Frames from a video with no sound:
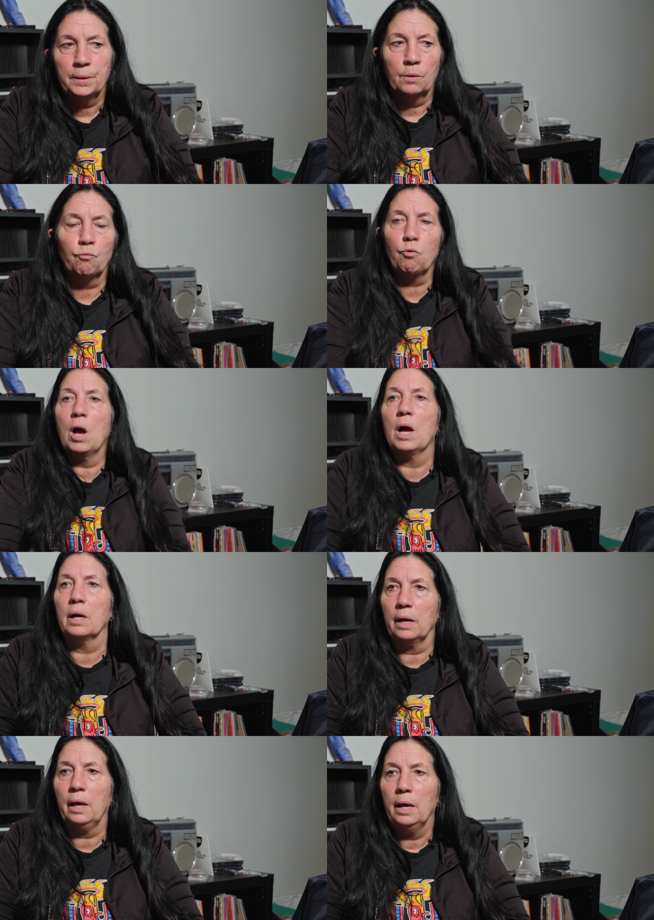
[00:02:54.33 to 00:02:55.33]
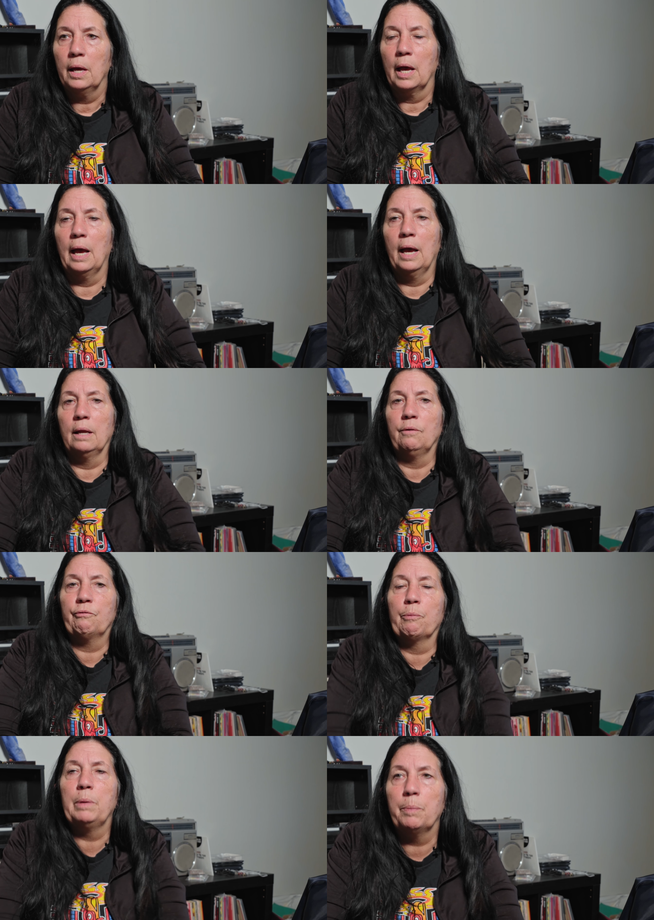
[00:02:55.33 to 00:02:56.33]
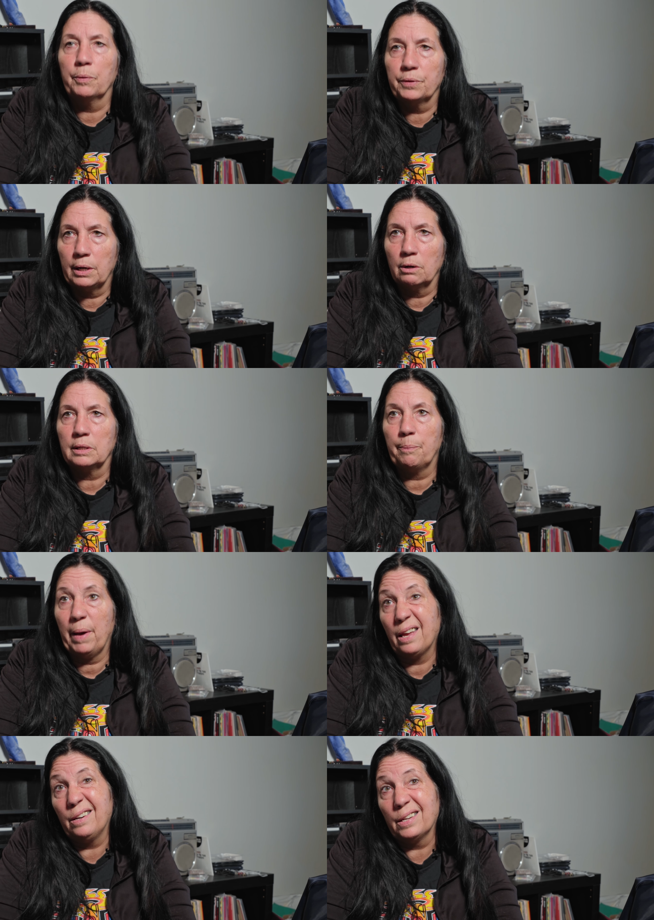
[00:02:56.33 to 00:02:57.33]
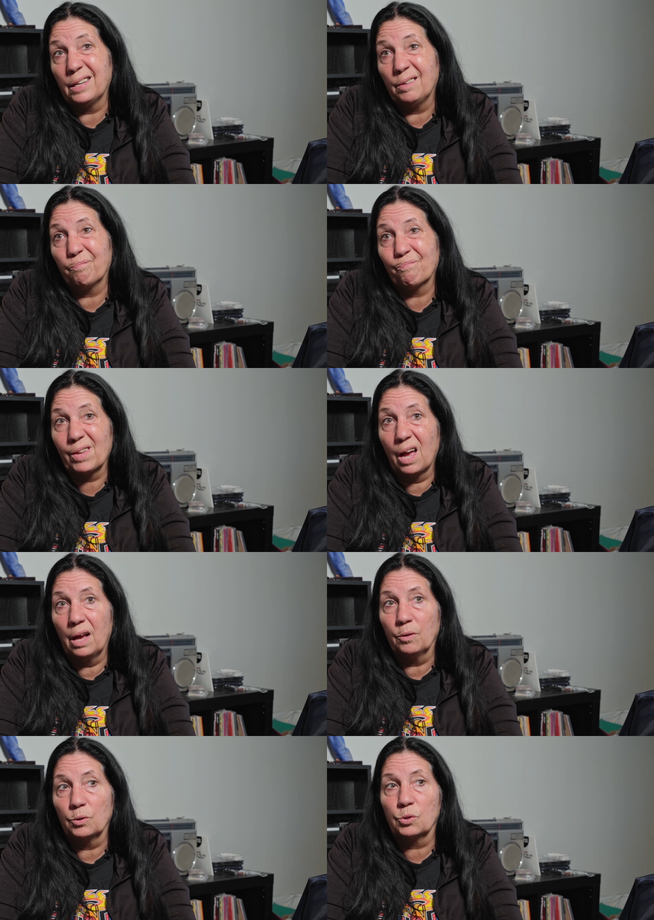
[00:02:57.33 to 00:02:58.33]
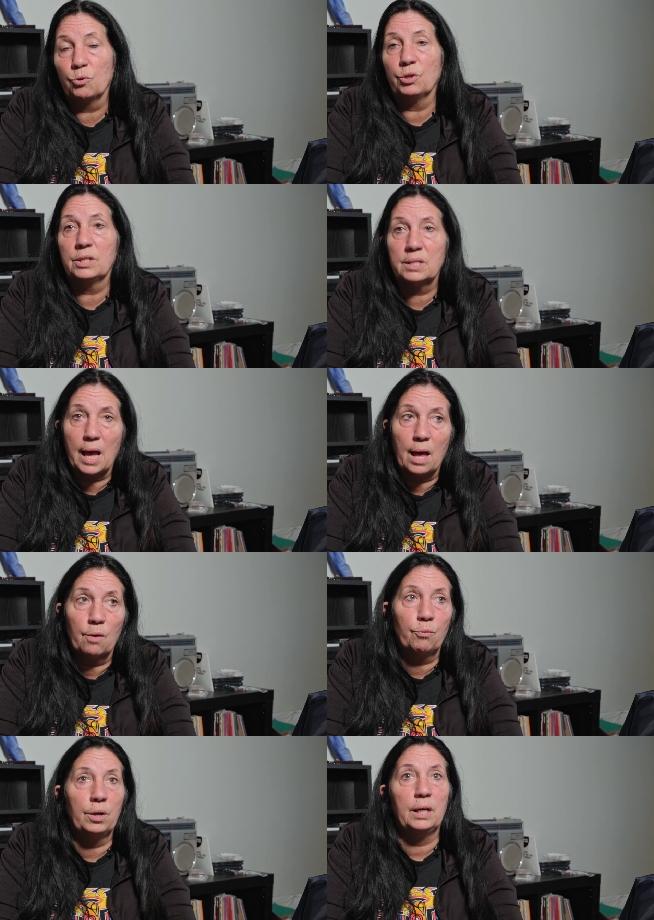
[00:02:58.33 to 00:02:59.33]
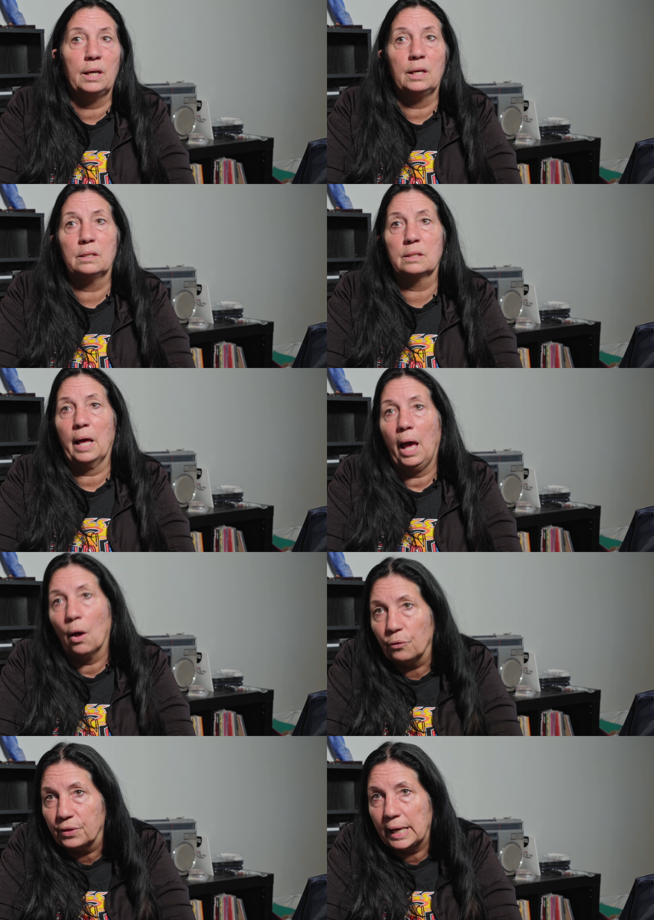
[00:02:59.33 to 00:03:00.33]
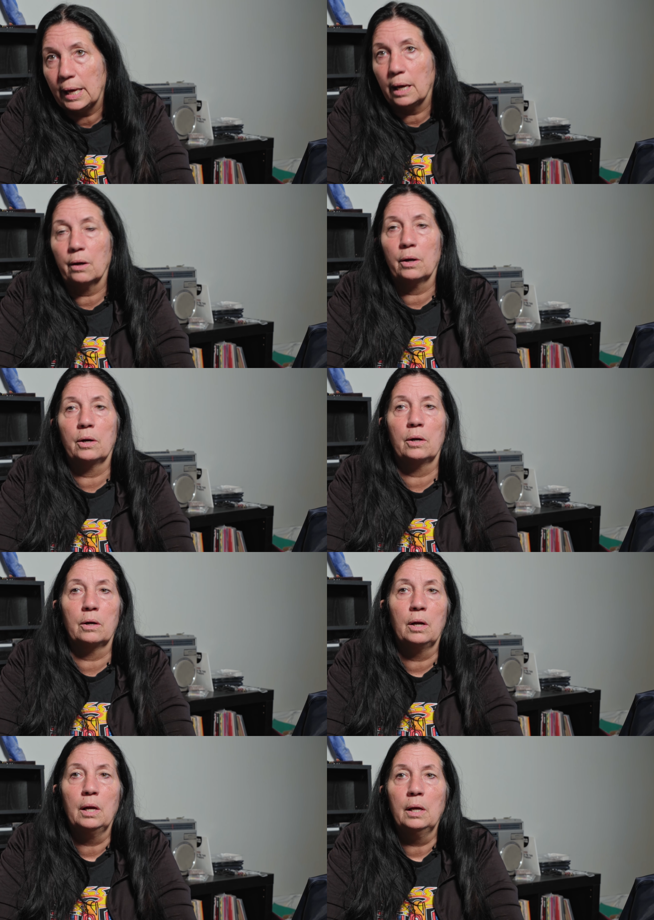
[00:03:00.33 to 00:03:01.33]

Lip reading: rug, and for people that are dependent on those good salaries, the health care,